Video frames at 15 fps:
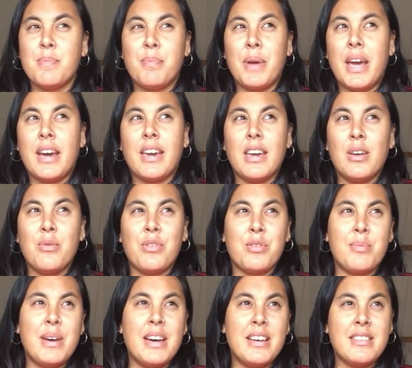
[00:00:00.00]
back in
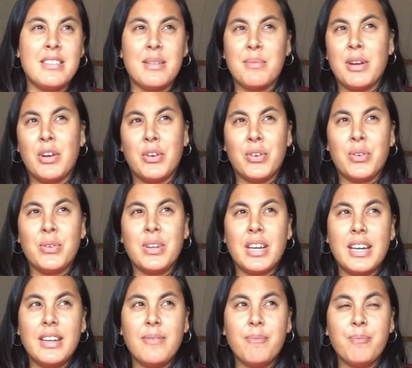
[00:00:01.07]
with my auntie and my uncle
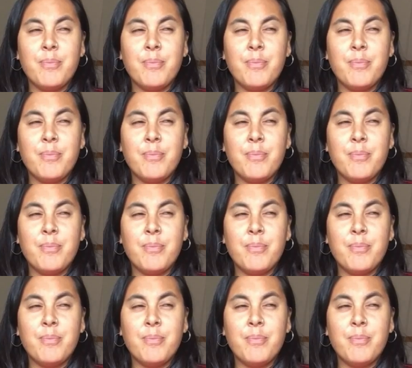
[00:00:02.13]
again.